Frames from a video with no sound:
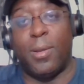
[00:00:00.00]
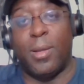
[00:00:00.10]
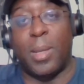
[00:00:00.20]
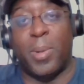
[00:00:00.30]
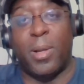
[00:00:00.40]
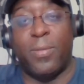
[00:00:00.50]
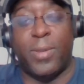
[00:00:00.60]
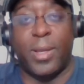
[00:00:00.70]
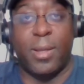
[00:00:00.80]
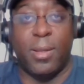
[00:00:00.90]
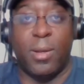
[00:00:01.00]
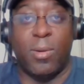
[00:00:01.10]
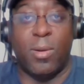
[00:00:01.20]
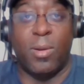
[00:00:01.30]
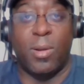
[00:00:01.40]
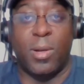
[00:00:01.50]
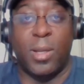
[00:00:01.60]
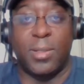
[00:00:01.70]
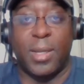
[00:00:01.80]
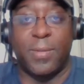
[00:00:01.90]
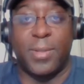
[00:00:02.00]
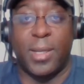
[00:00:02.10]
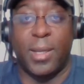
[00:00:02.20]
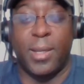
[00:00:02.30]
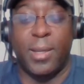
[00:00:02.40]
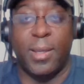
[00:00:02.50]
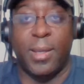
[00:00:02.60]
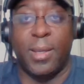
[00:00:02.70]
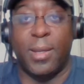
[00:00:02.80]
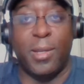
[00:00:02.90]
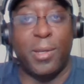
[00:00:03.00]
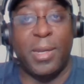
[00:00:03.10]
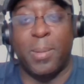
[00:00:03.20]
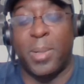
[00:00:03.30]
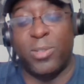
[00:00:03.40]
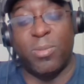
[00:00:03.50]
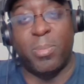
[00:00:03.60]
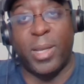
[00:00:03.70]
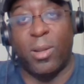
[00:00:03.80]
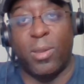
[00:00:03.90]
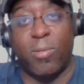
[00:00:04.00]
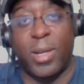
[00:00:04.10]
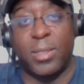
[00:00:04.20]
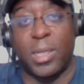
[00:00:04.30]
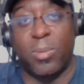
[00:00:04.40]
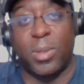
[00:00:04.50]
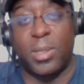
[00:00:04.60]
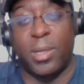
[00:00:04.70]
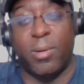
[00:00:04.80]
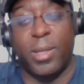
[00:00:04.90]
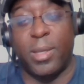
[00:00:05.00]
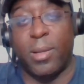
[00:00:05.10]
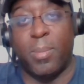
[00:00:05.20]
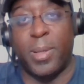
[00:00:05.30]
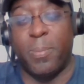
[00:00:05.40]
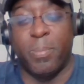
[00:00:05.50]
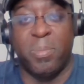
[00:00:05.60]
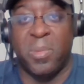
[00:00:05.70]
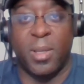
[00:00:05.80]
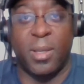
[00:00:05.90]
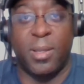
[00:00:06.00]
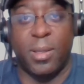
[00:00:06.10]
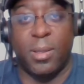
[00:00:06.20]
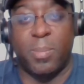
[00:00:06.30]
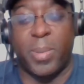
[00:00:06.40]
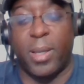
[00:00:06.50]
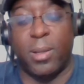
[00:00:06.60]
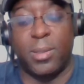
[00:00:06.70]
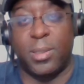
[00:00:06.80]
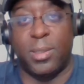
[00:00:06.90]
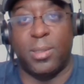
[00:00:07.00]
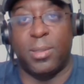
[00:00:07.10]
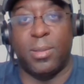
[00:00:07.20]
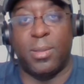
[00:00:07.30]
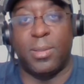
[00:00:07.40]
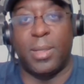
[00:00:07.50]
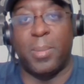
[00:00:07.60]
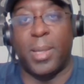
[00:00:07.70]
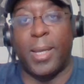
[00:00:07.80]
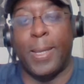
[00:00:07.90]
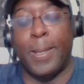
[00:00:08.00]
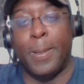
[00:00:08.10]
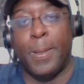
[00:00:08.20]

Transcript: coming off that, on his left side, and then you didn't hear much from Bale on the right side with Tierney there. But I think Bale, it just isn't the same guy.